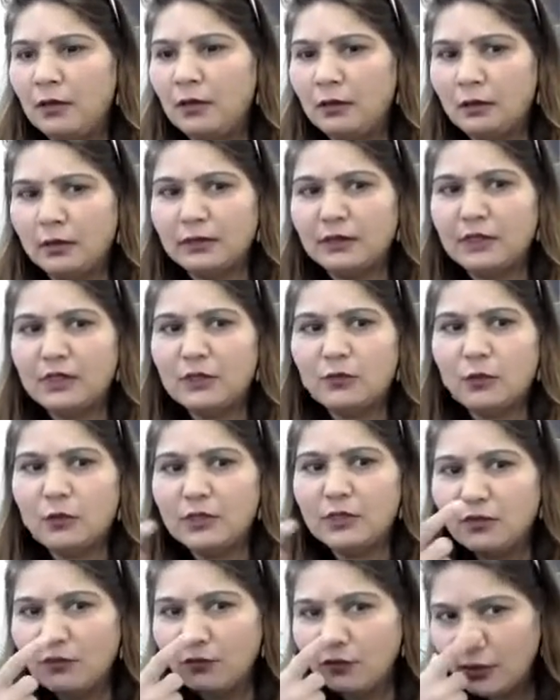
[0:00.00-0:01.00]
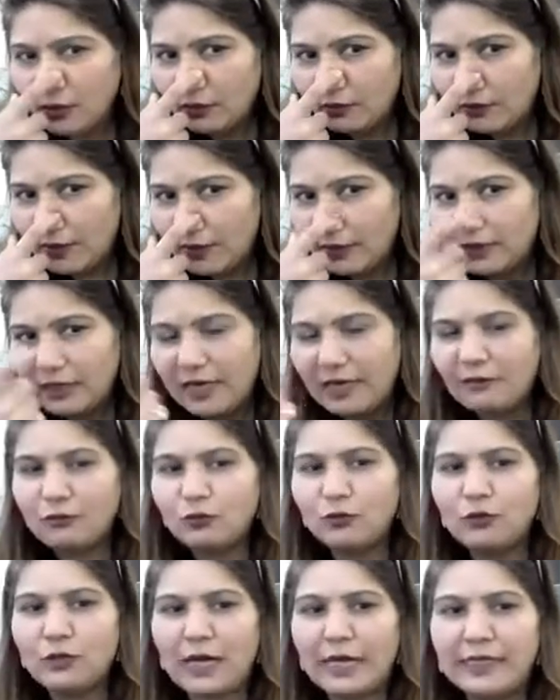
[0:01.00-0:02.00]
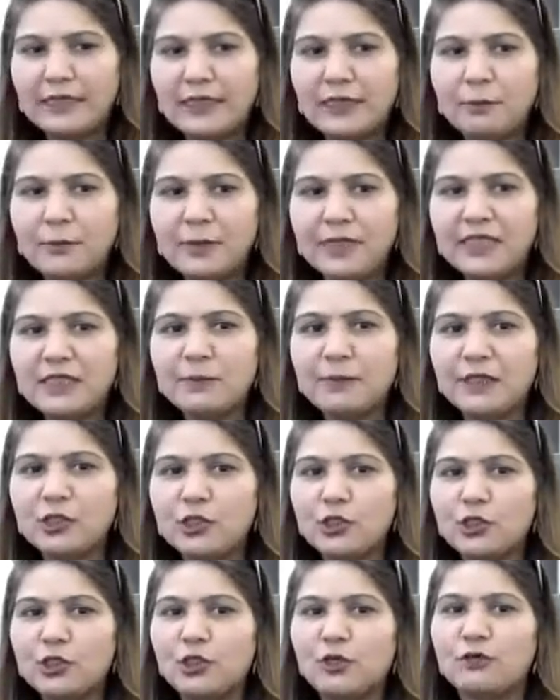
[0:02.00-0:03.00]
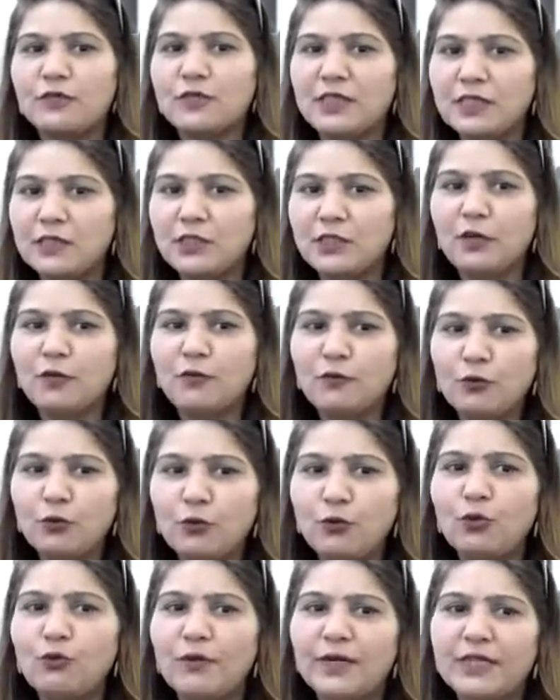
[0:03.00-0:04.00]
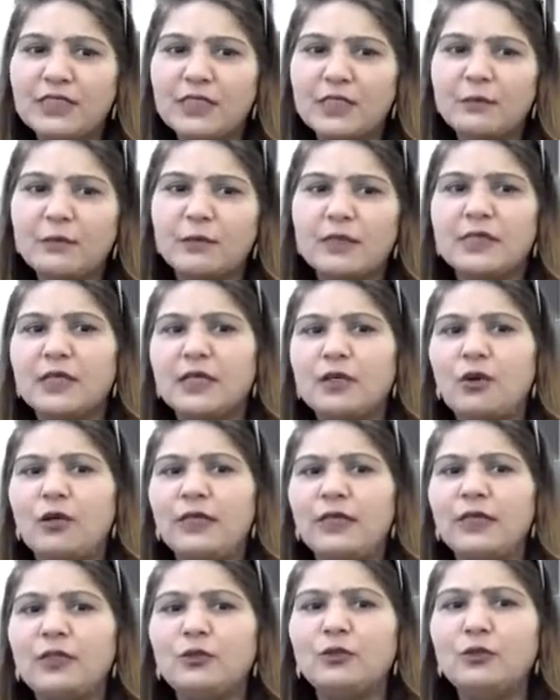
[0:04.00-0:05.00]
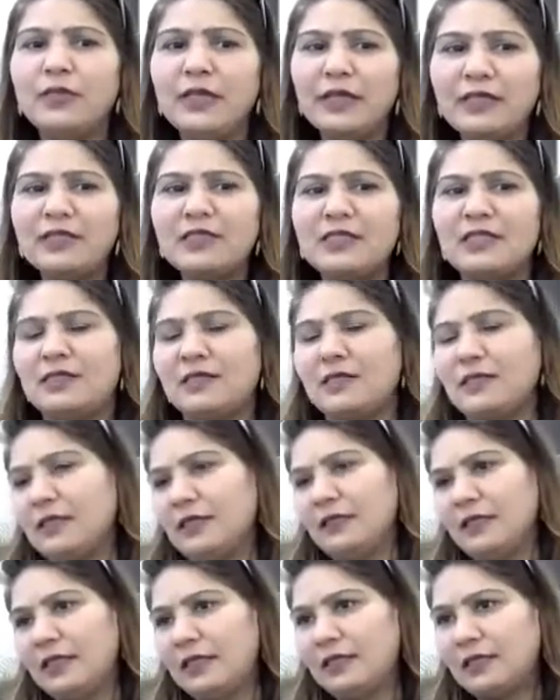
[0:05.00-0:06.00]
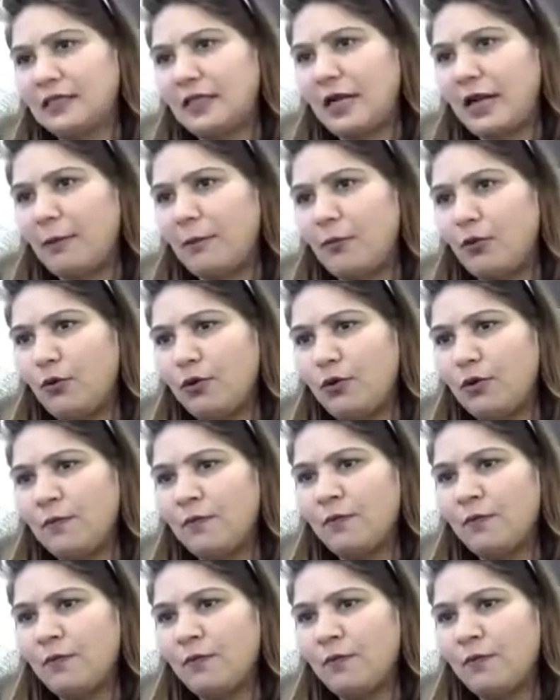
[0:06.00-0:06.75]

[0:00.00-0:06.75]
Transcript: this was a work where they have to write and paste pictures of seasonal fruit, vegetables according to their season in the scrapbook.